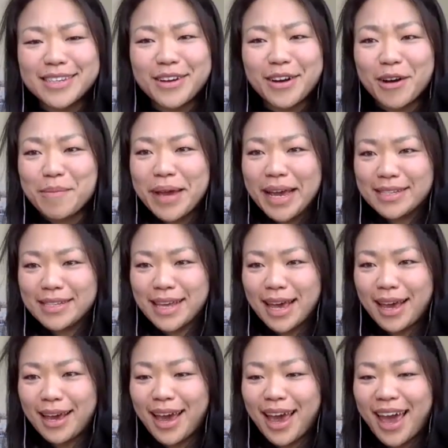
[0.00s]
you're
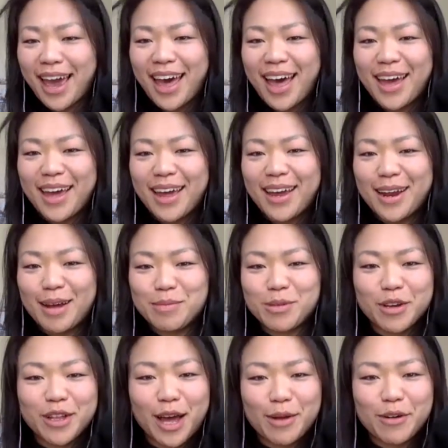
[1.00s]
amazing, and I'm
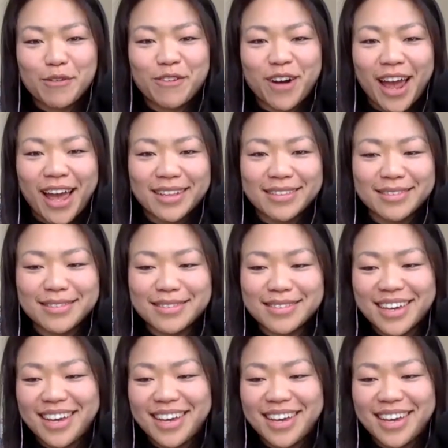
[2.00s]
so glad we're friends.